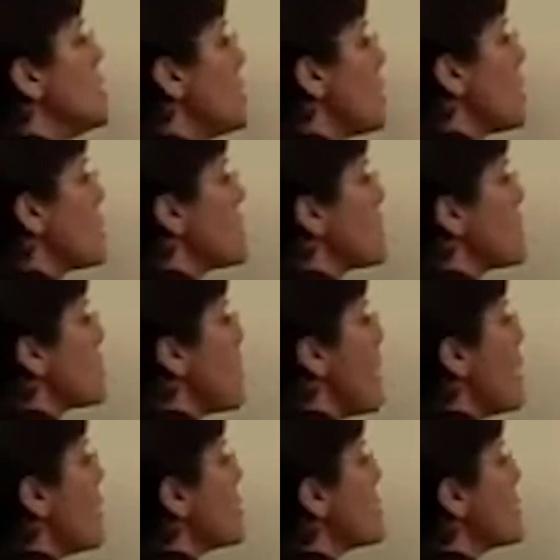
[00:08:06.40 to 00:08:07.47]
2 to the 6th
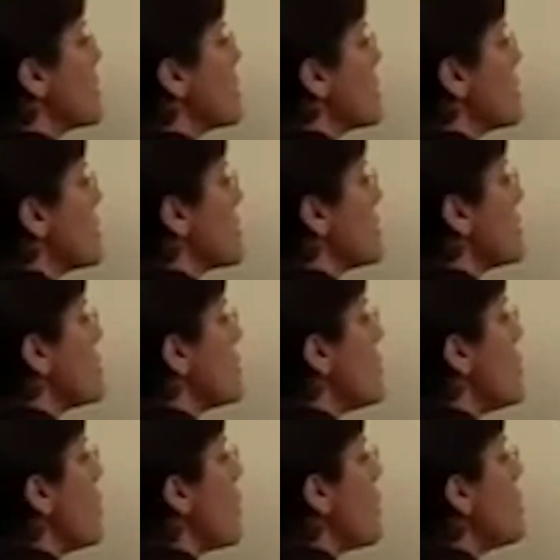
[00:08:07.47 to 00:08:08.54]
power is equal to
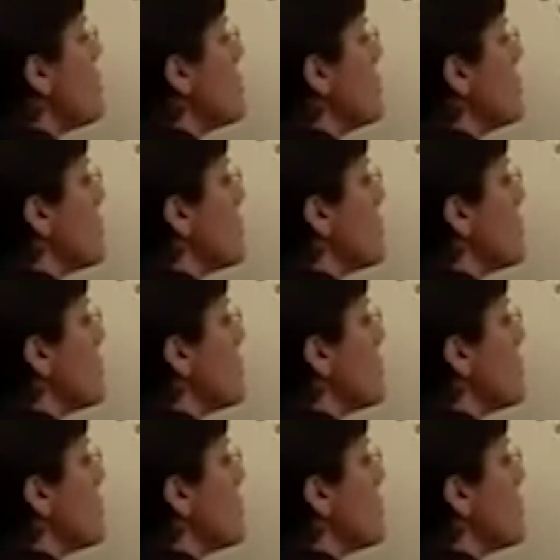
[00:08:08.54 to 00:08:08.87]
64,